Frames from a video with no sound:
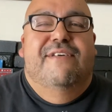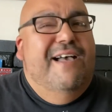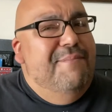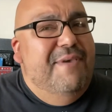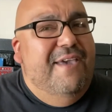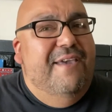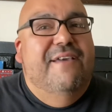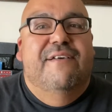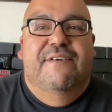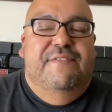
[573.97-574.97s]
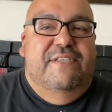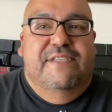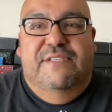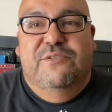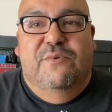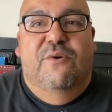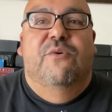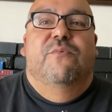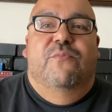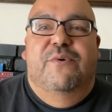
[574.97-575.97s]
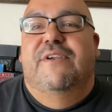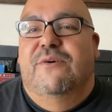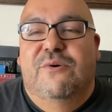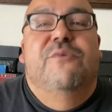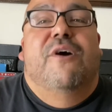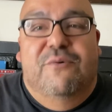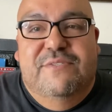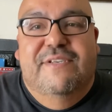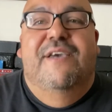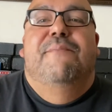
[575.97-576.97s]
I may, if these get too old, who knows.